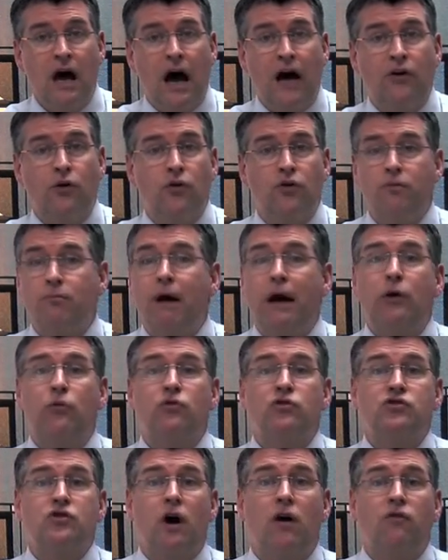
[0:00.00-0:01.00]
I know that
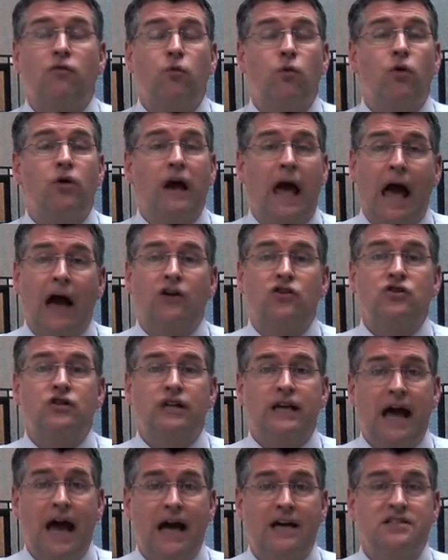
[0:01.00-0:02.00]
Microsoft Word
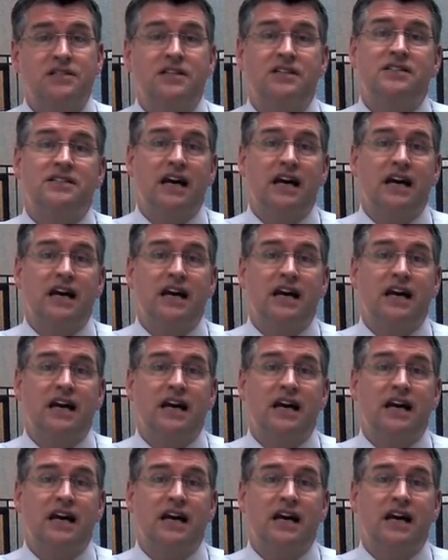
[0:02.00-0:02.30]
actually has a